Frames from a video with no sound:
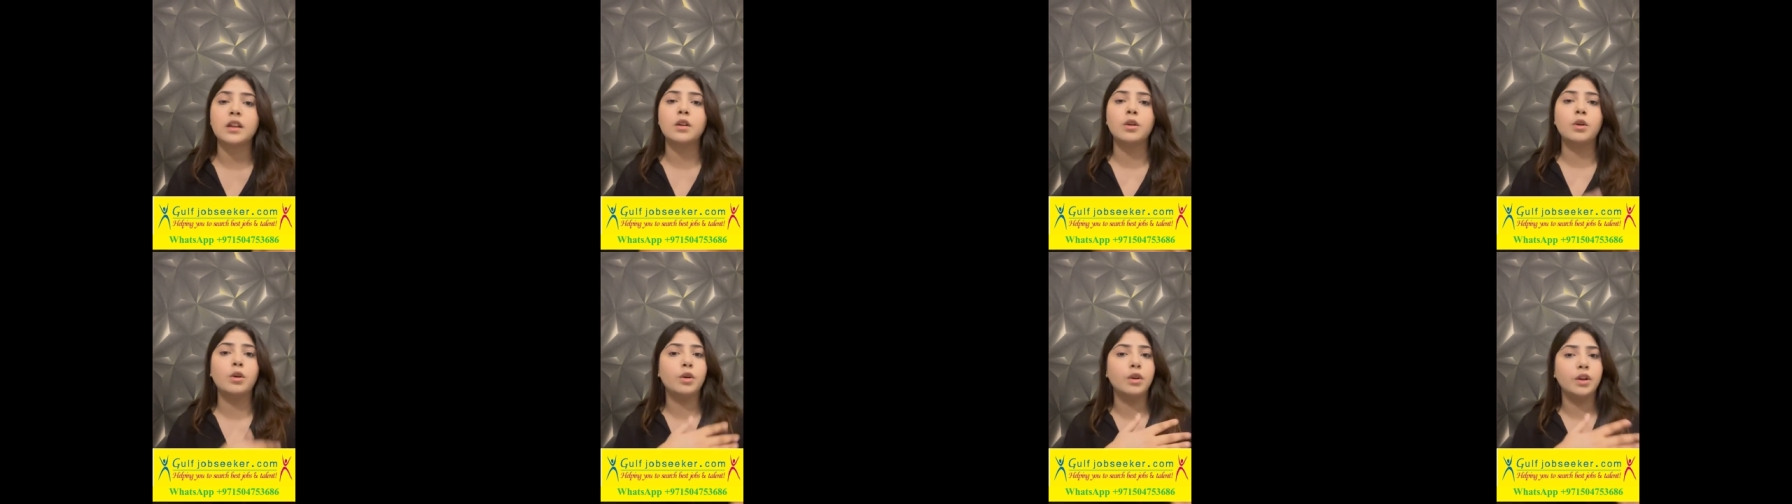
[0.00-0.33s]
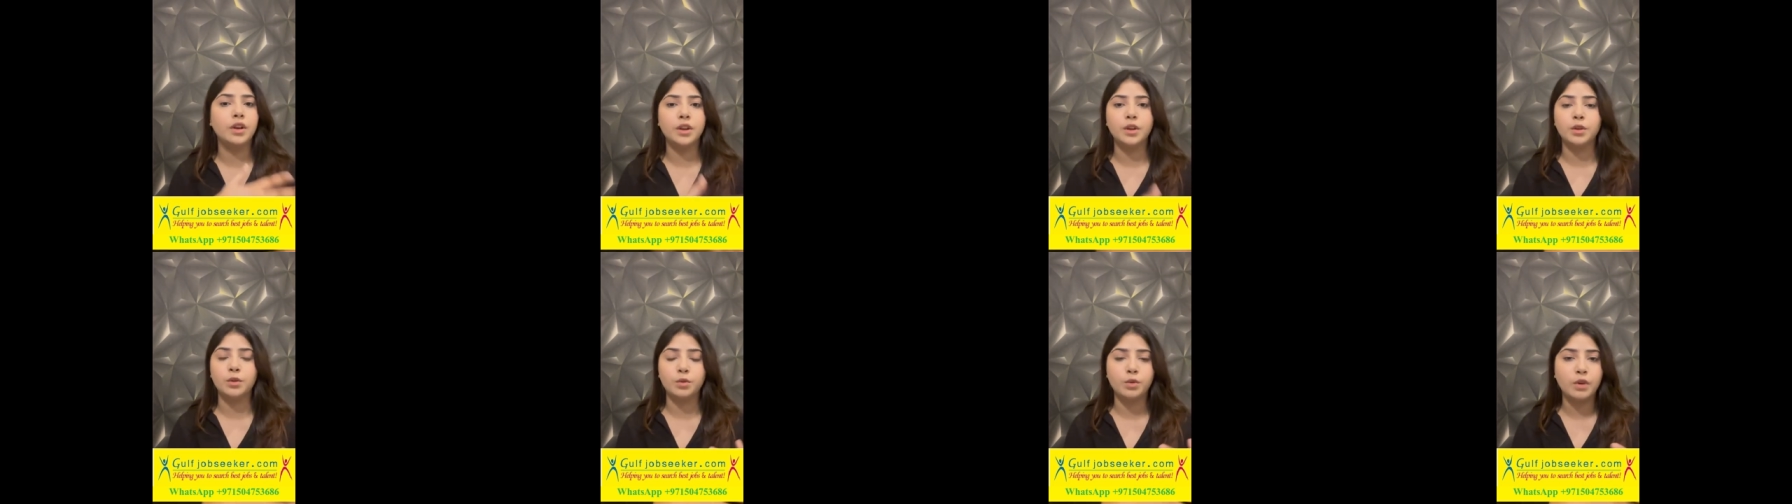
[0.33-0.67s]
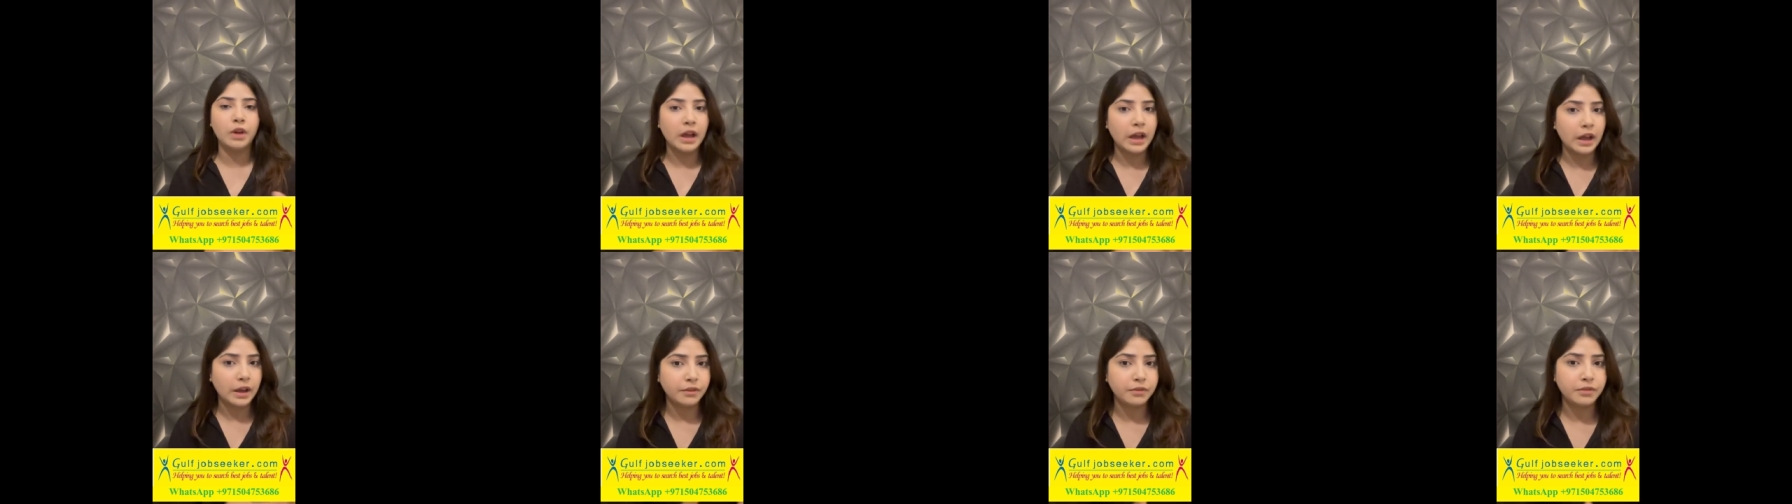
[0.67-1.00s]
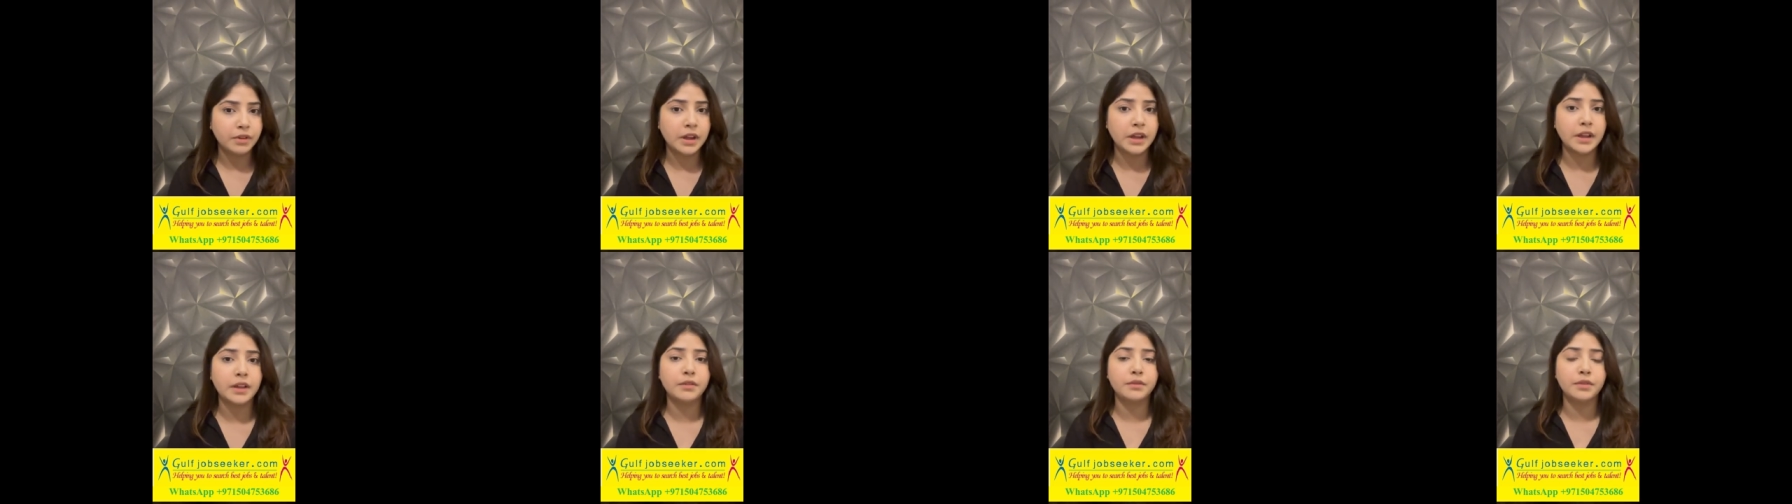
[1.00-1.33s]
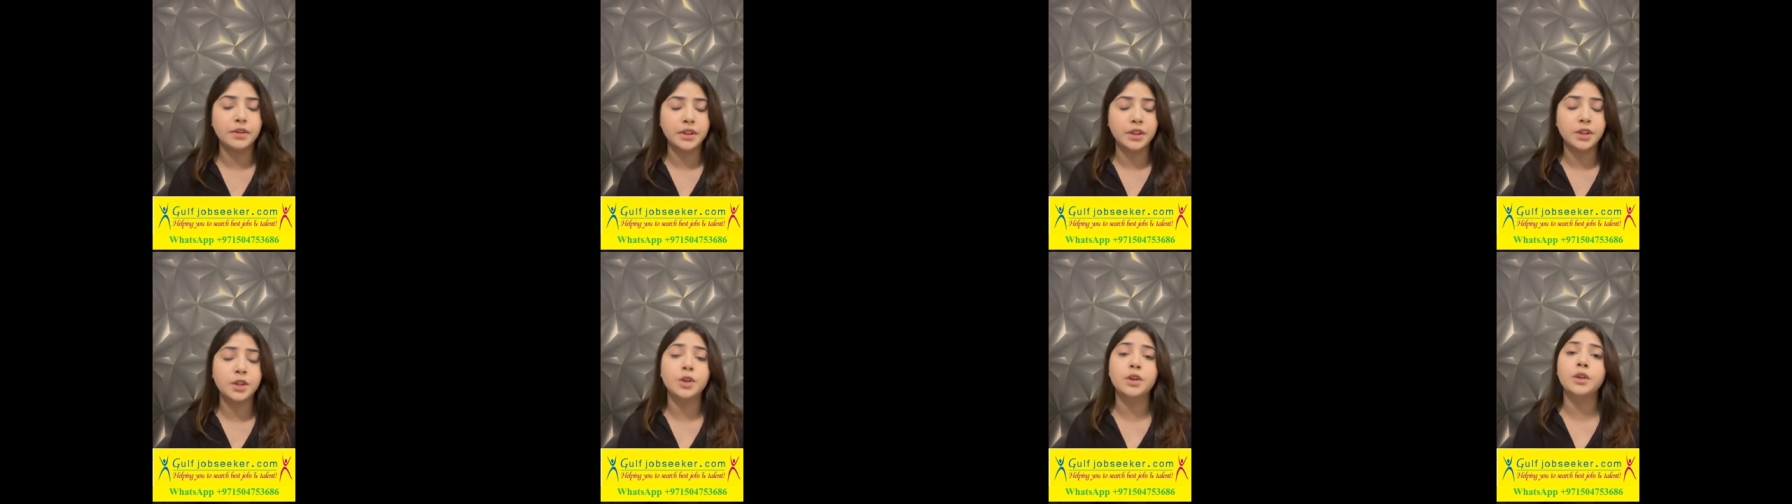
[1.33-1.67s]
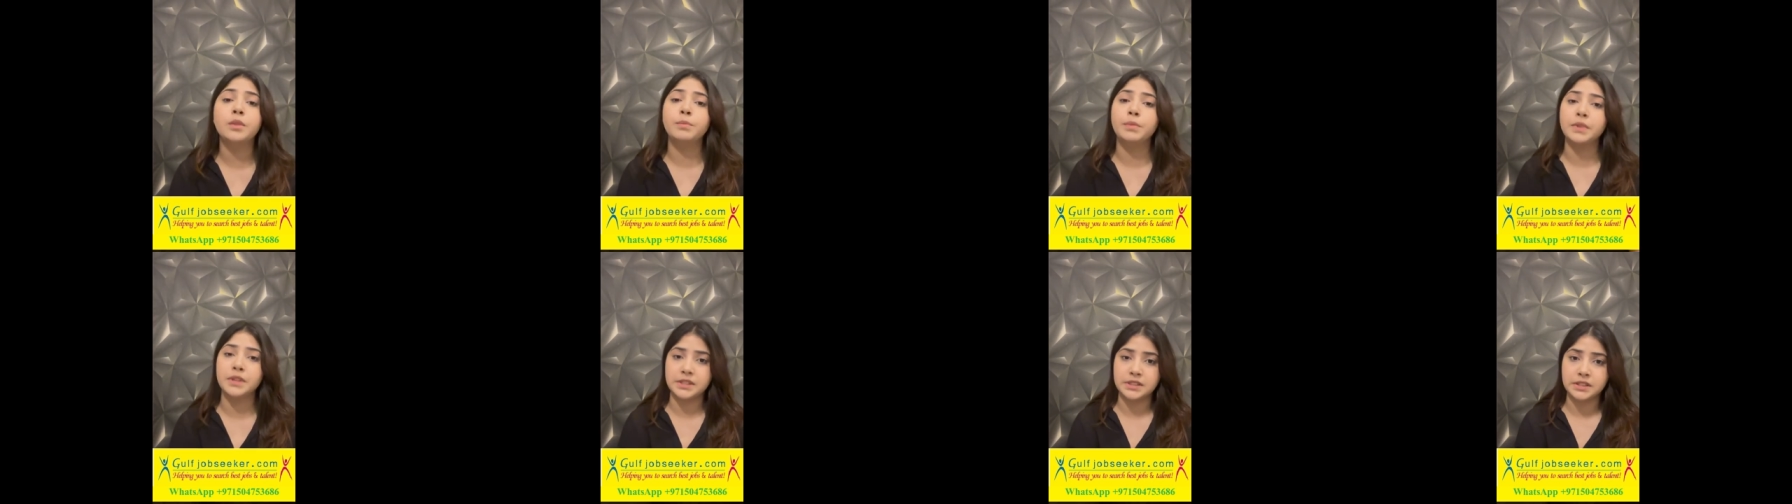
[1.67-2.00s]
or have with your
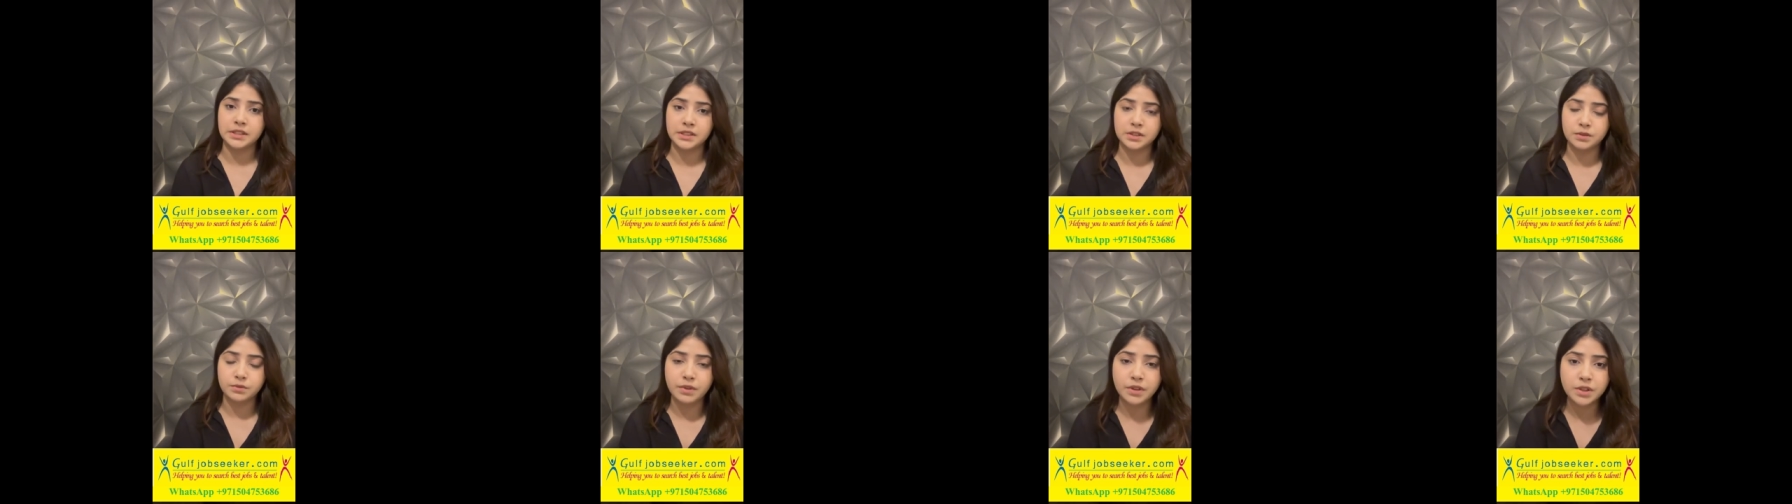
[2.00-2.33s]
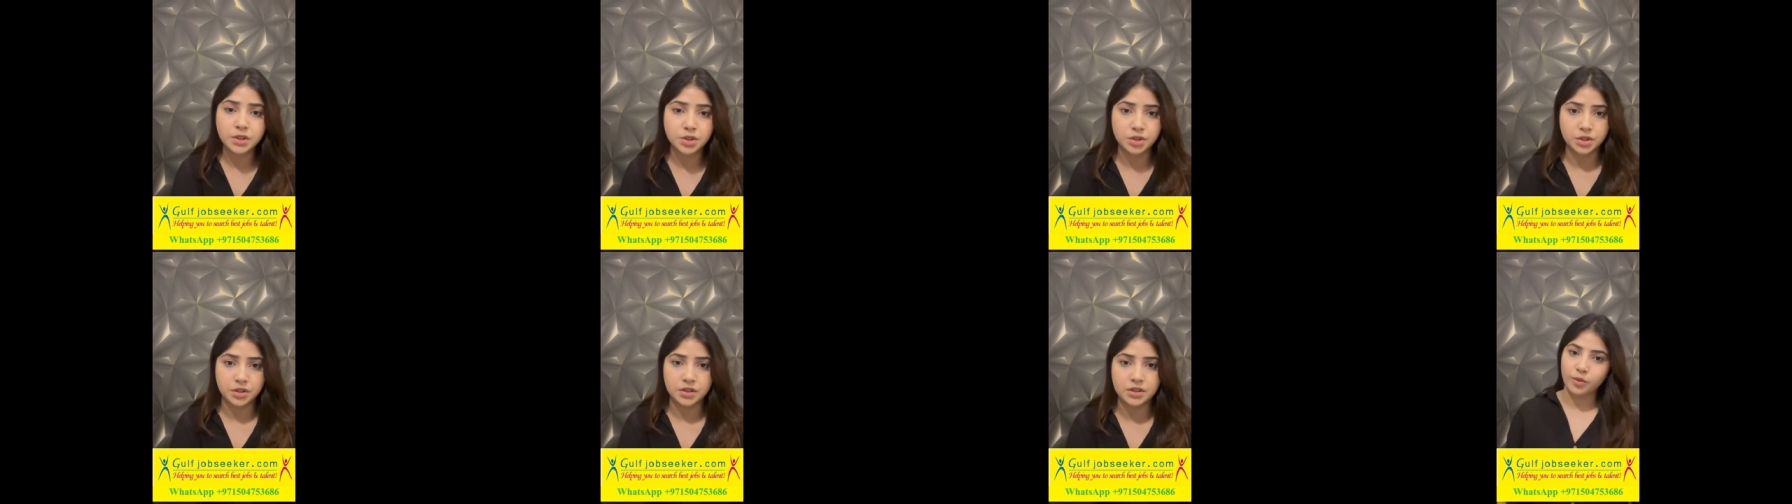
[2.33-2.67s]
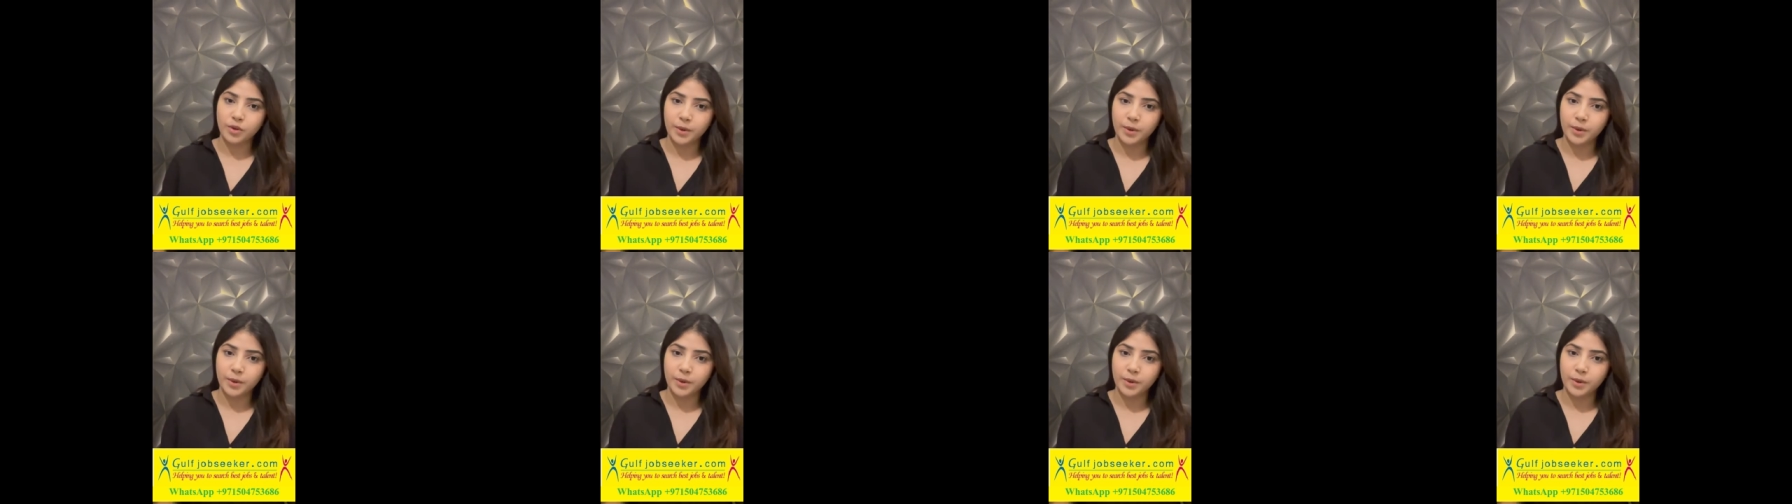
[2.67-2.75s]
business ventures.